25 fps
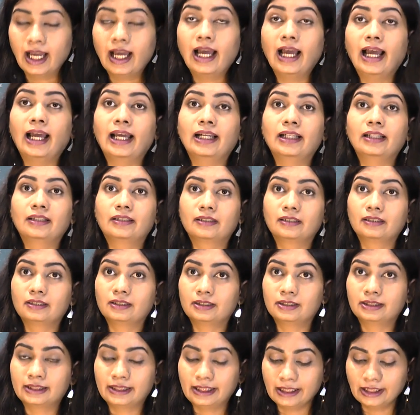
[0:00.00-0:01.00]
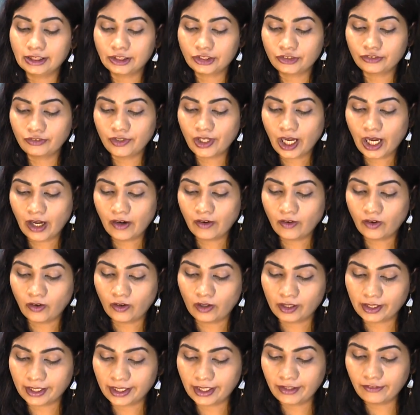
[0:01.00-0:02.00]
And since we have
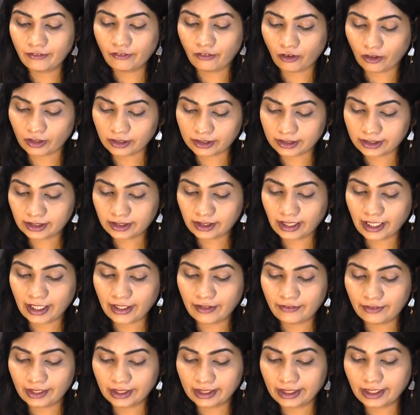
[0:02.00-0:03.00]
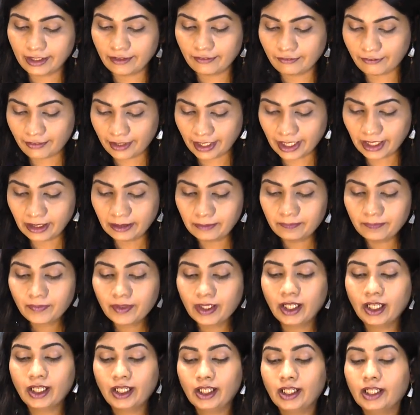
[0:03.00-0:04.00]
already washed everything well,
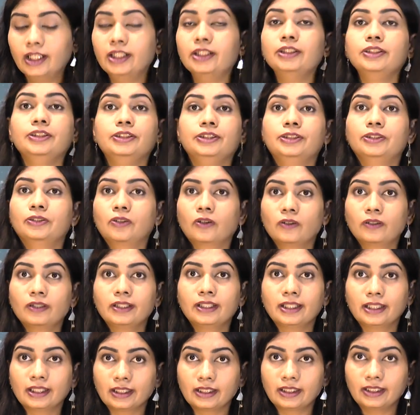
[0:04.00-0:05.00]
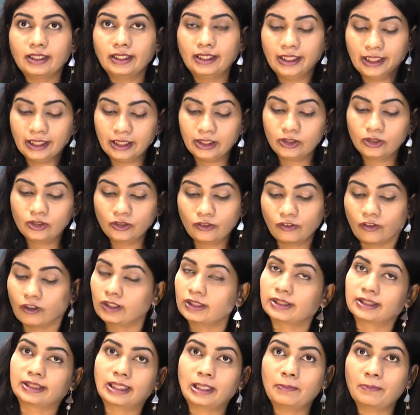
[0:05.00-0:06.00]
you don't need to
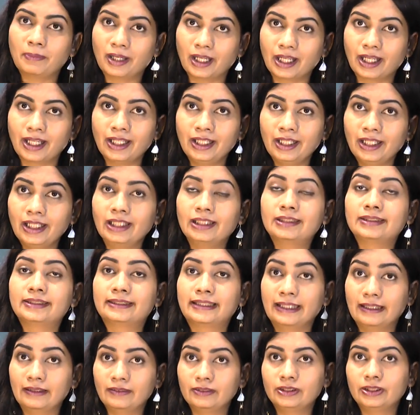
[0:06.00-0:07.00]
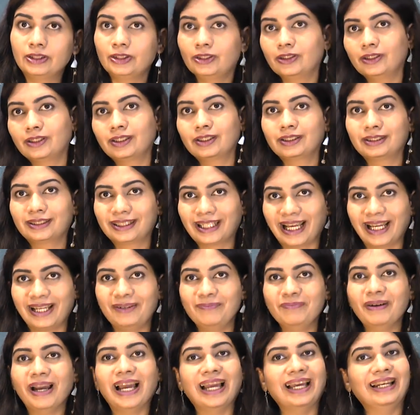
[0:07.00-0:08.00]
wash them again. It saves your
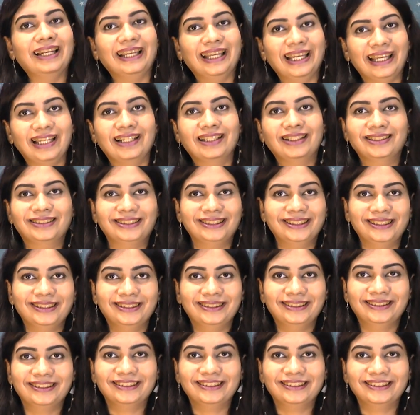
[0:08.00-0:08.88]
time and energy.